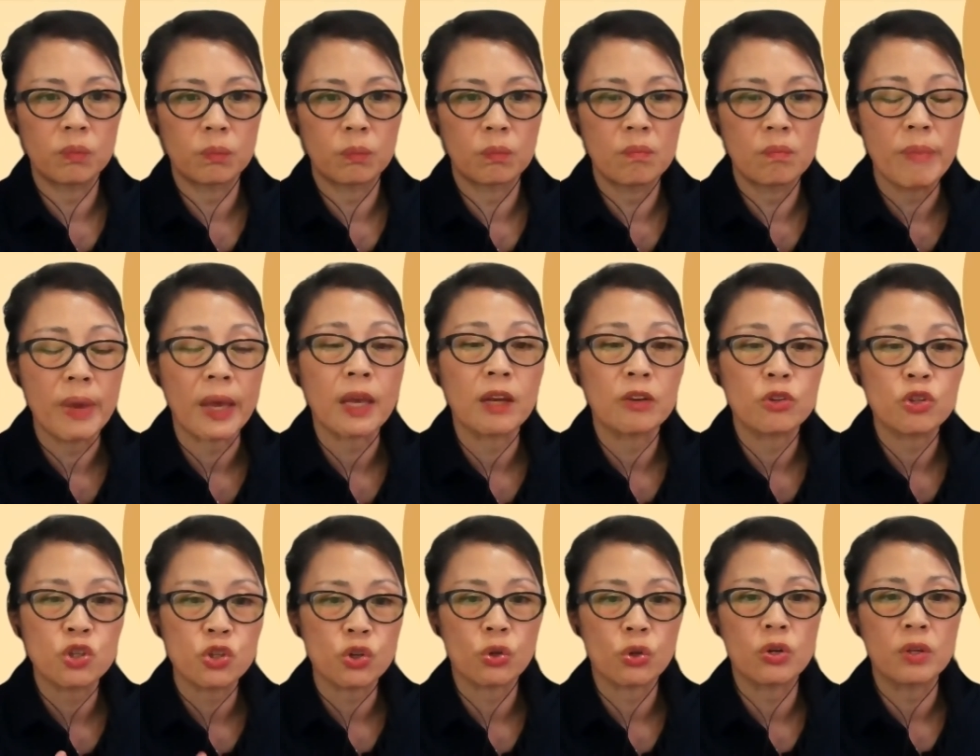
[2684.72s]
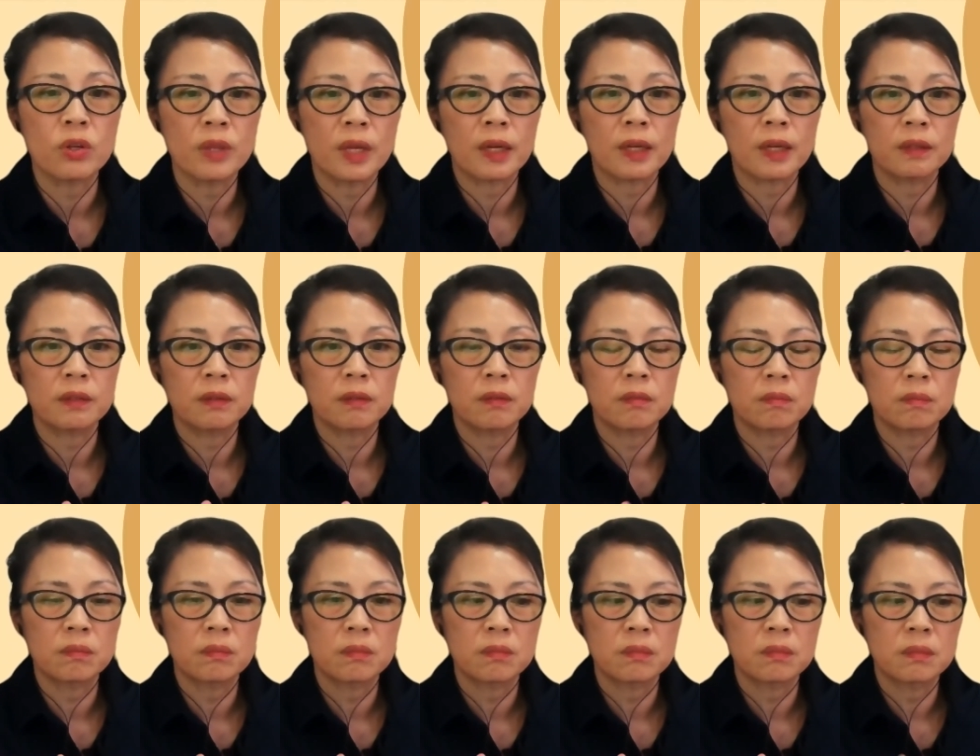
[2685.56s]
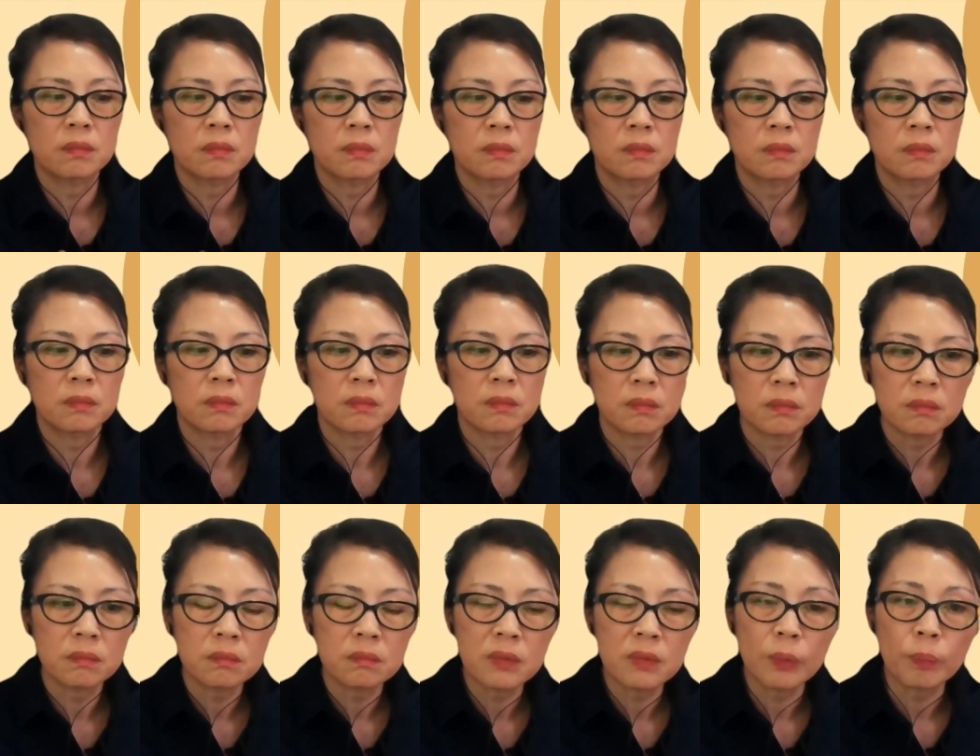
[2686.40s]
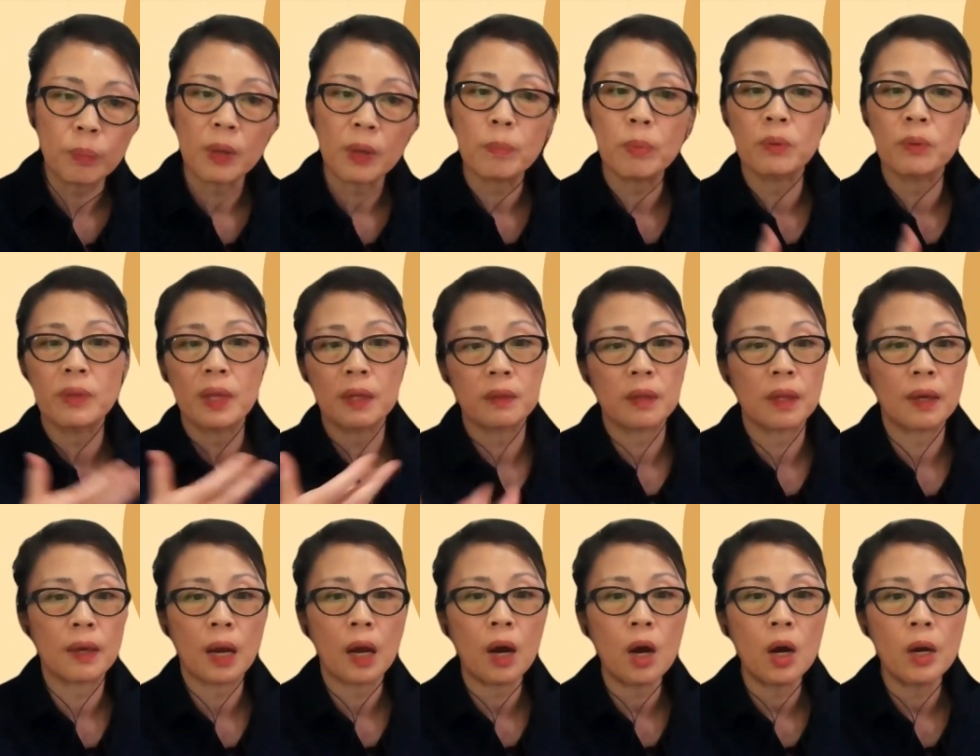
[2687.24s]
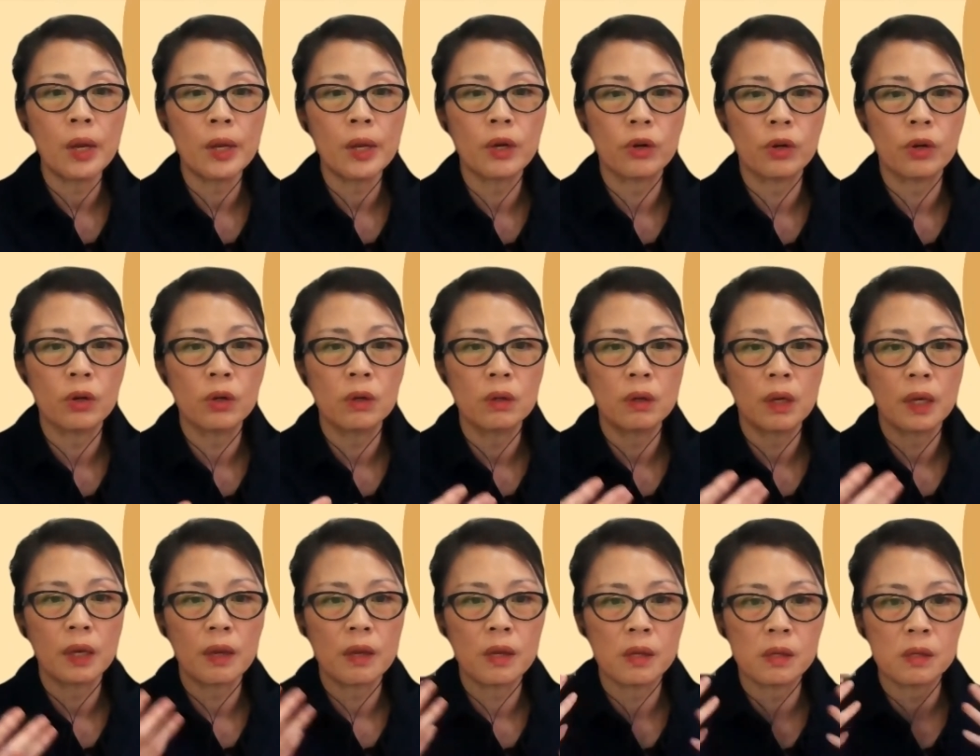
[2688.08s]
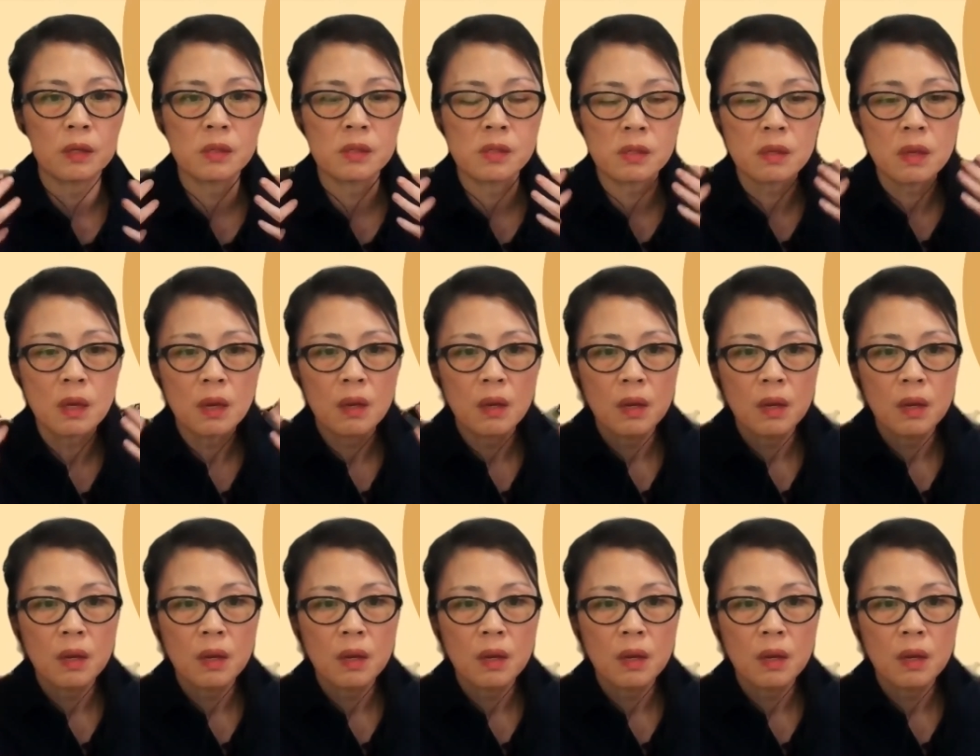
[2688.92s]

making sure that the people that they hire is